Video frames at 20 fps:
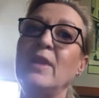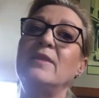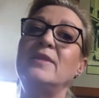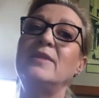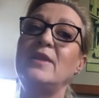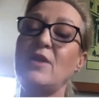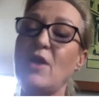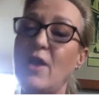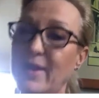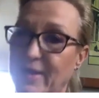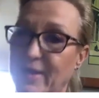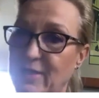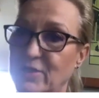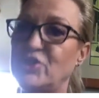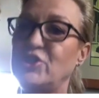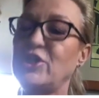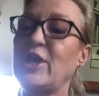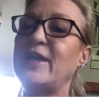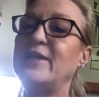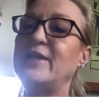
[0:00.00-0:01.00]
then I can
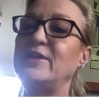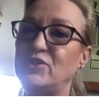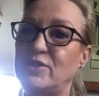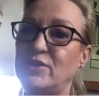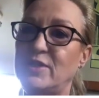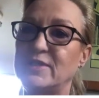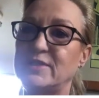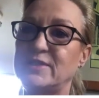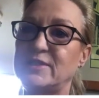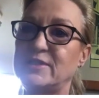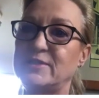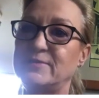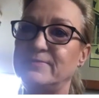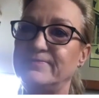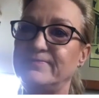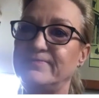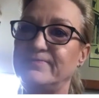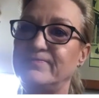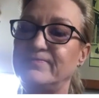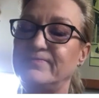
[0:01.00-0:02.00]
change this.
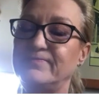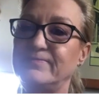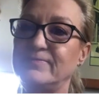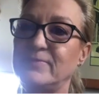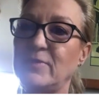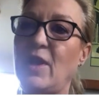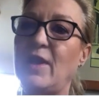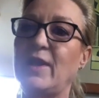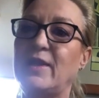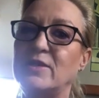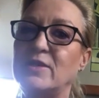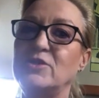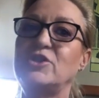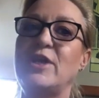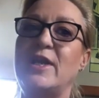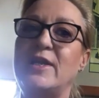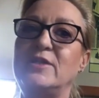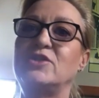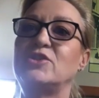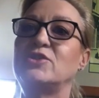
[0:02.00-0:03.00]
I can
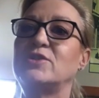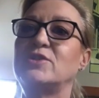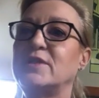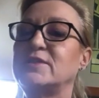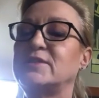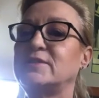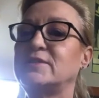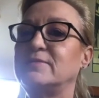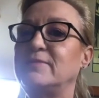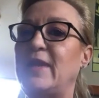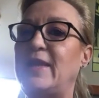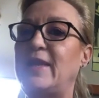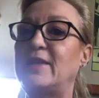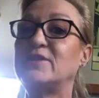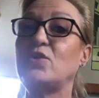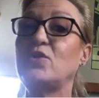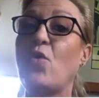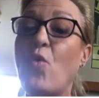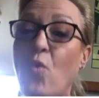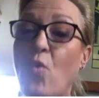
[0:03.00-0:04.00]
change this. And
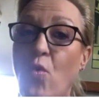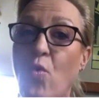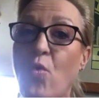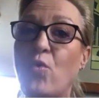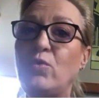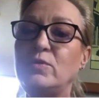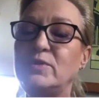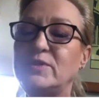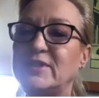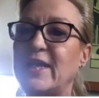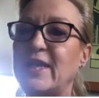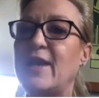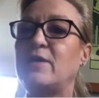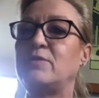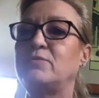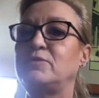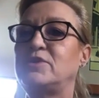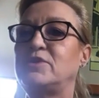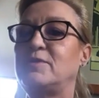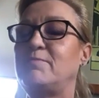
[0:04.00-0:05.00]
it's all
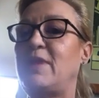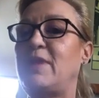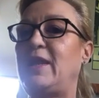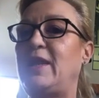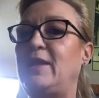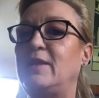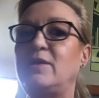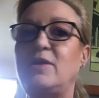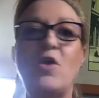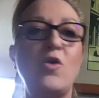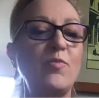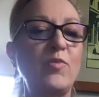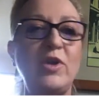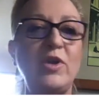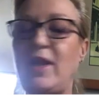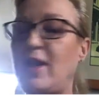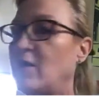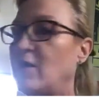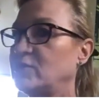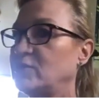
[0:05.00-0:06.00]
down to me.
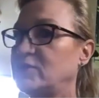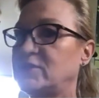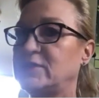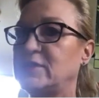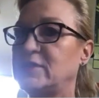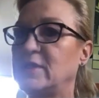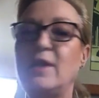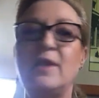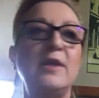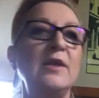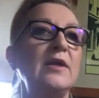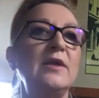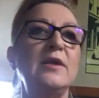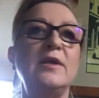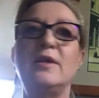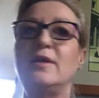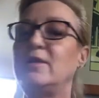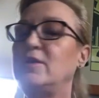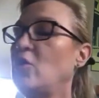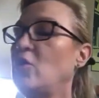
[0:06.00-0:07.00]
Nobody else
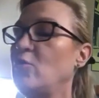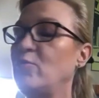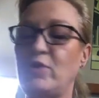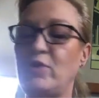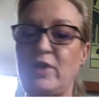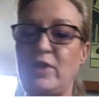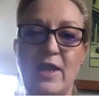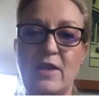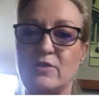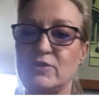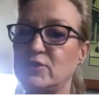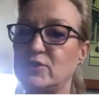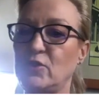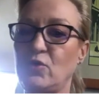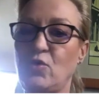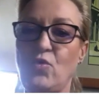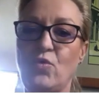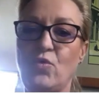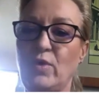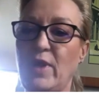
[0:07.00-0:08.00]
at
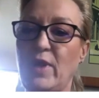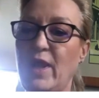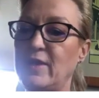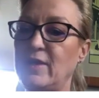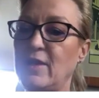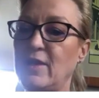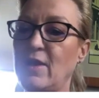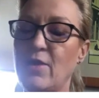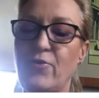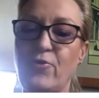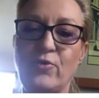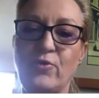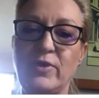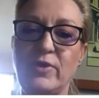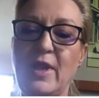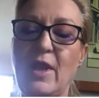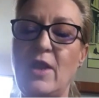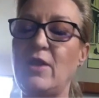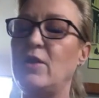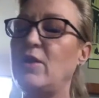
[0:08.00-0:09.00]
all. And I thought,
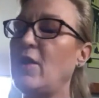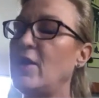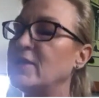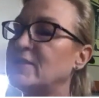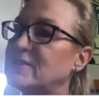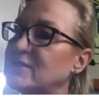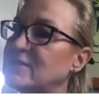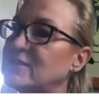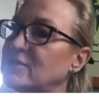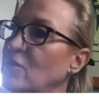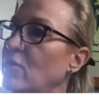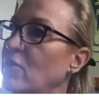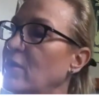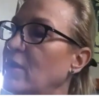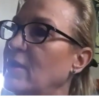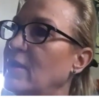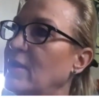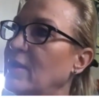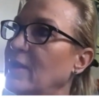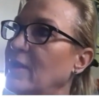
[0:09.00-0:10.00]
it's not
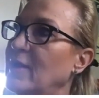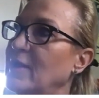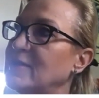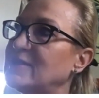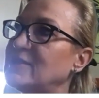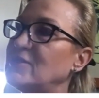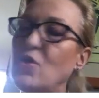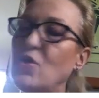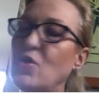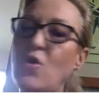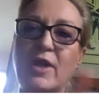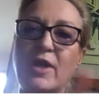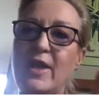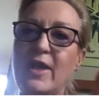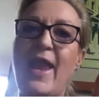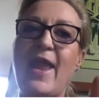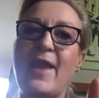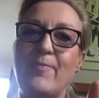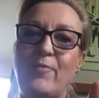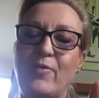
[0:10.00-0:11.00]
going
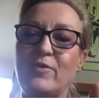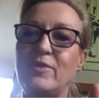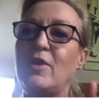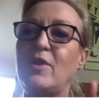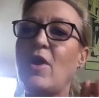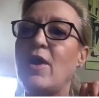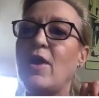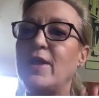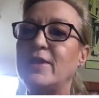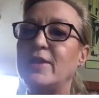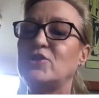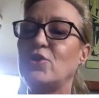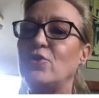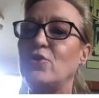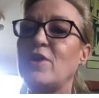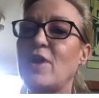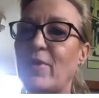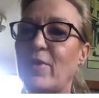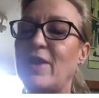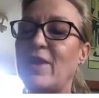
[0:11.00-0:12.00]
to happen that I turn
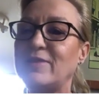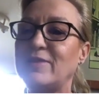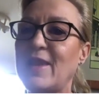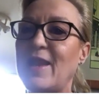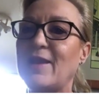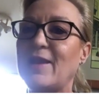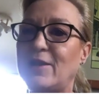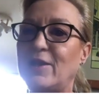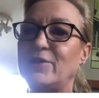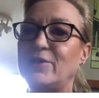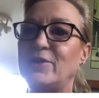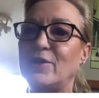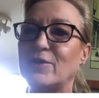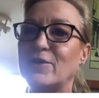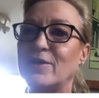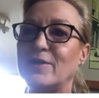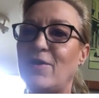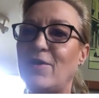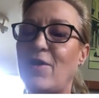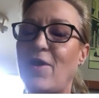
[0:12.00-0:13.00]
up at that clinic.
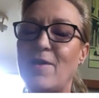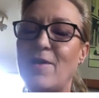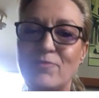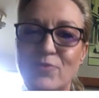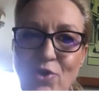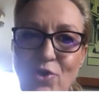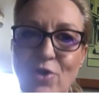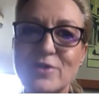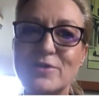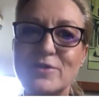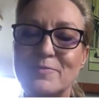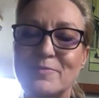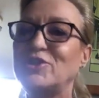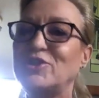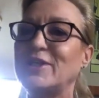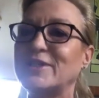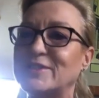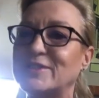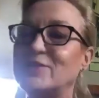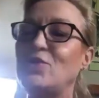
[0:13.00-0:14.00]
I'm
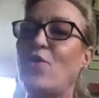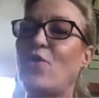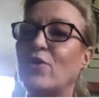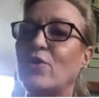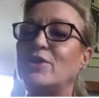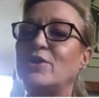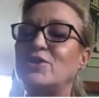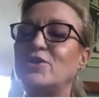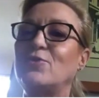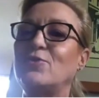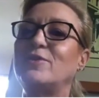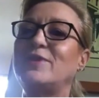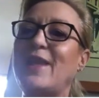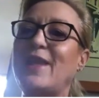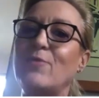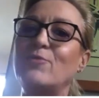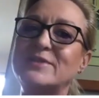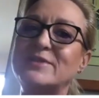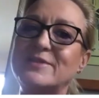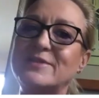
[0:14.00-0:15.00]
just not going to do it.
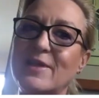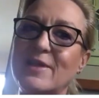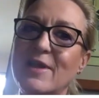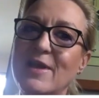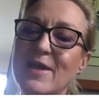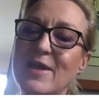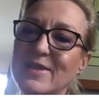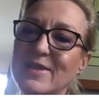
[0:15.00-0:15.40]
That was the